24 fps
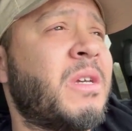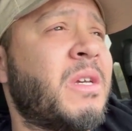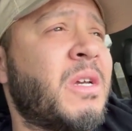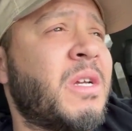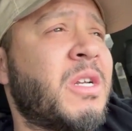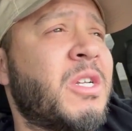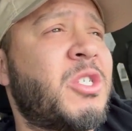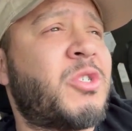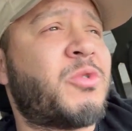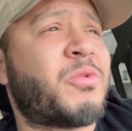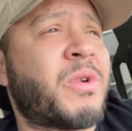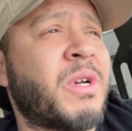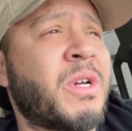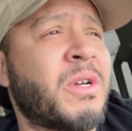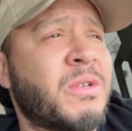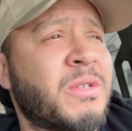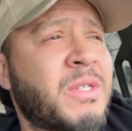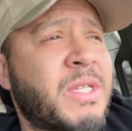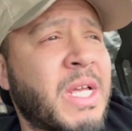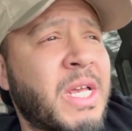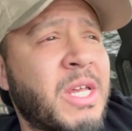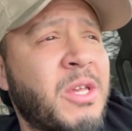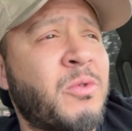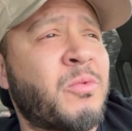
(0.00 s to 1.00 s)
drills
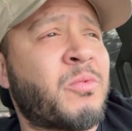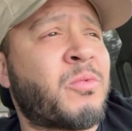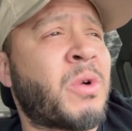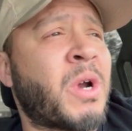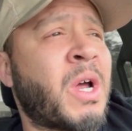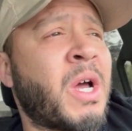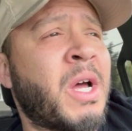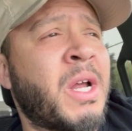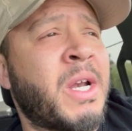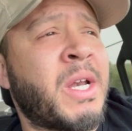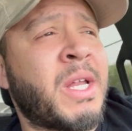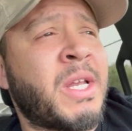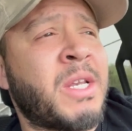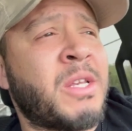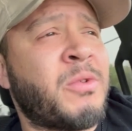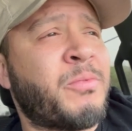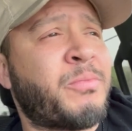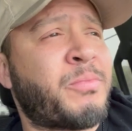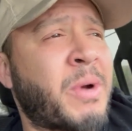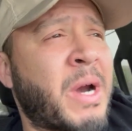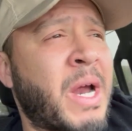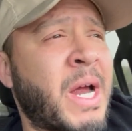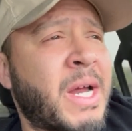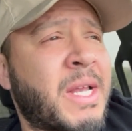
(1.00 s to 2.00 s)
that you run and you
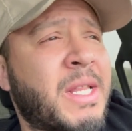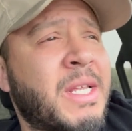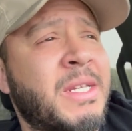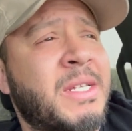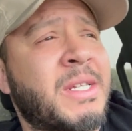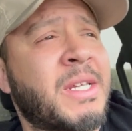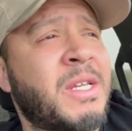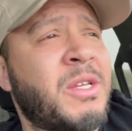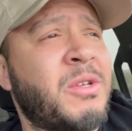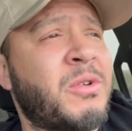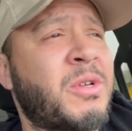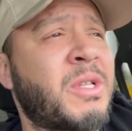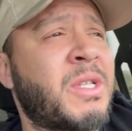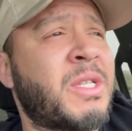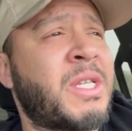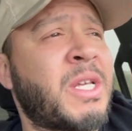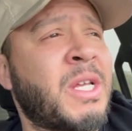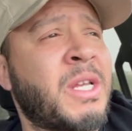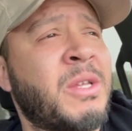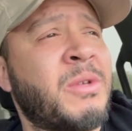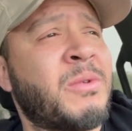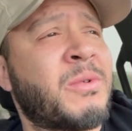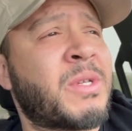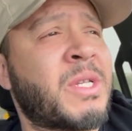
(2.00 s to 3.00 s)
practice and you
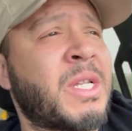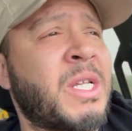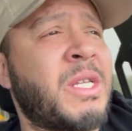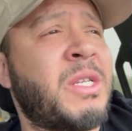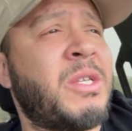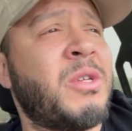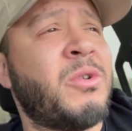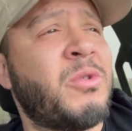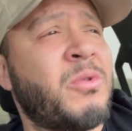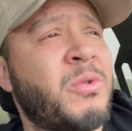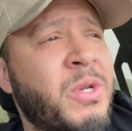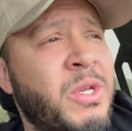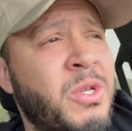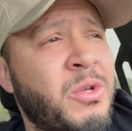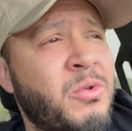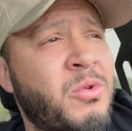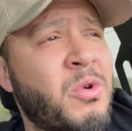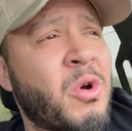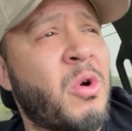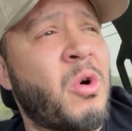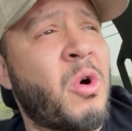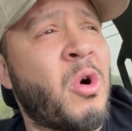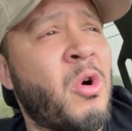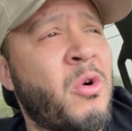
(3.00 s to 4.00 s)
continuously do and you
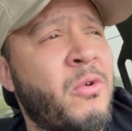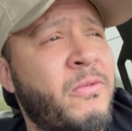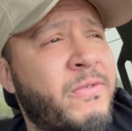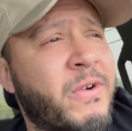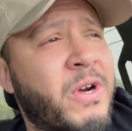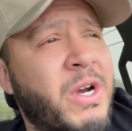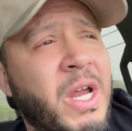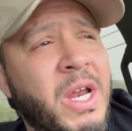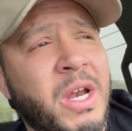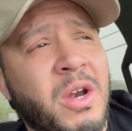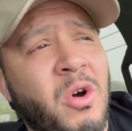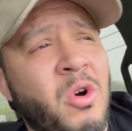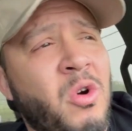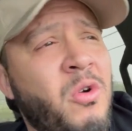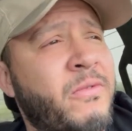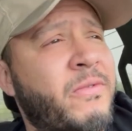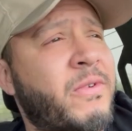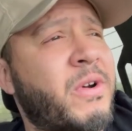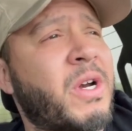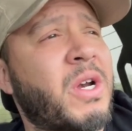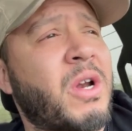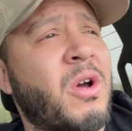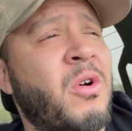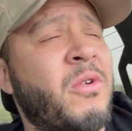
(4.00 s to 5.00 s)
go over and over
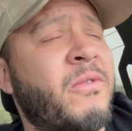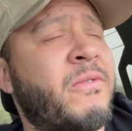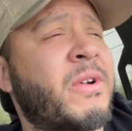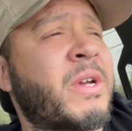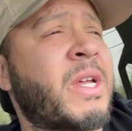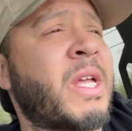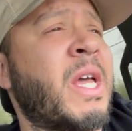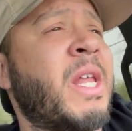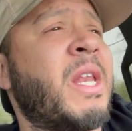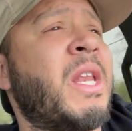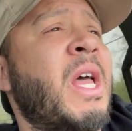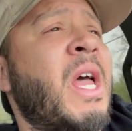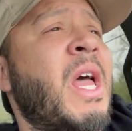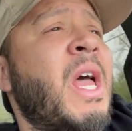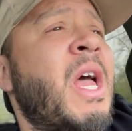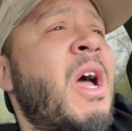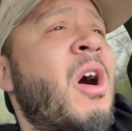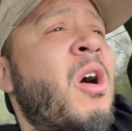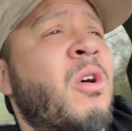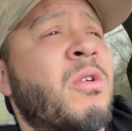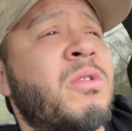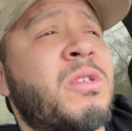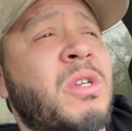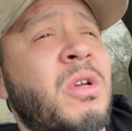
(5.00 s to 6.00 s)
and over again.
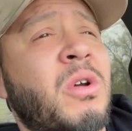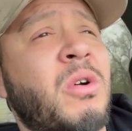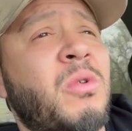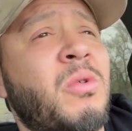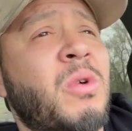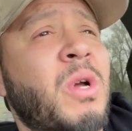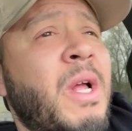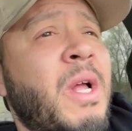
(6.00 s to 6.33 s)
Also,